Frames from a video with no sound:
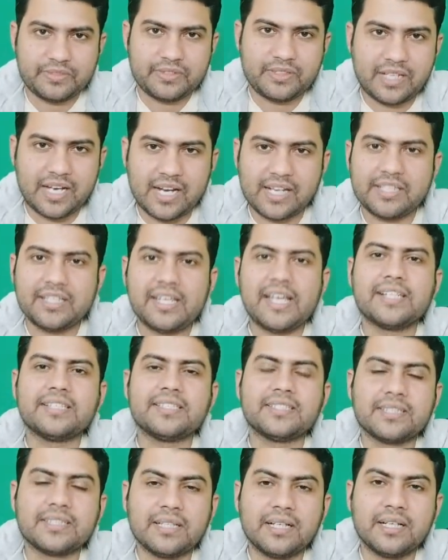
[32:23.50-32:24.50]
and the
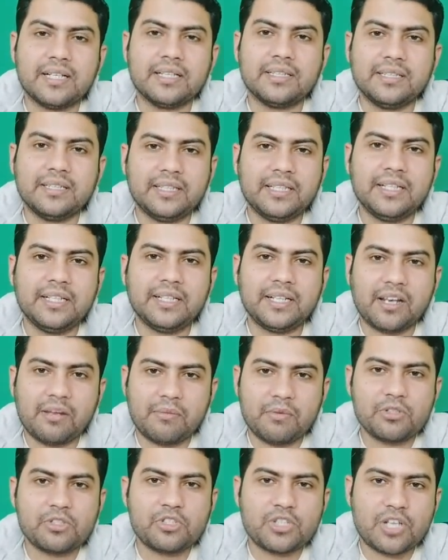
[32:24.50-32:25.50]

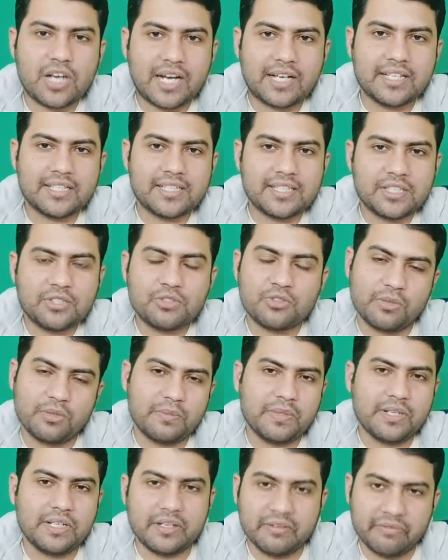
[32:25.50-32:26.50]
interview strategy should
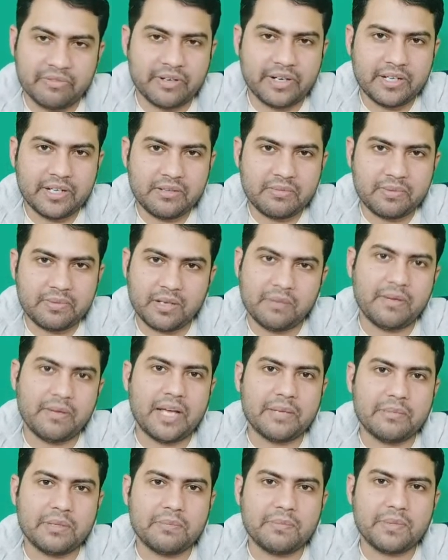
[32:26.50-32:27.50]
be different from
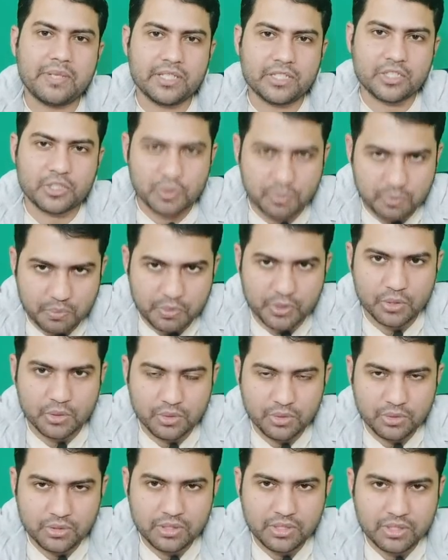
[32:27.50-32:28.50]
IBPS
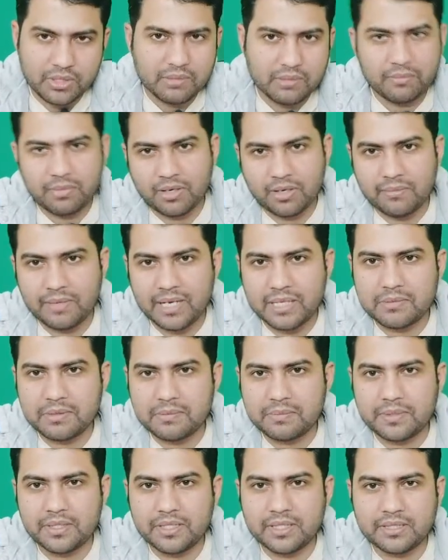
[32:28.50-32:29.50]
PO. From
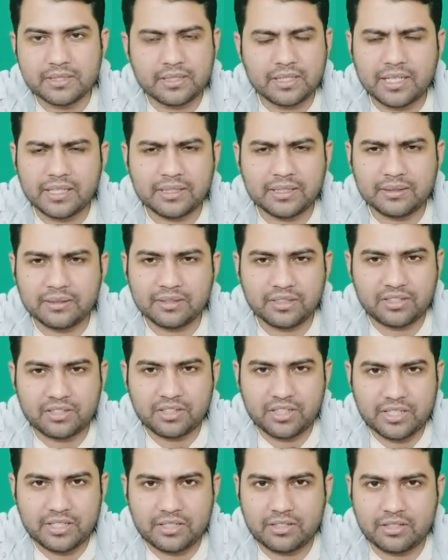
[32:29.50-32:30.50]
IBPS
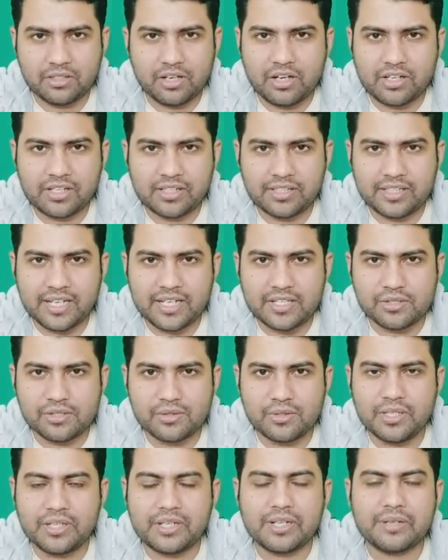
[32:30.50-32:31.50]
including clerk, there is no
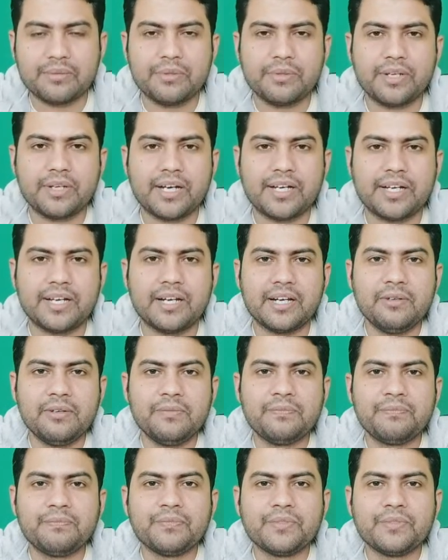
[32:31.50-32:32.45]
interview right now.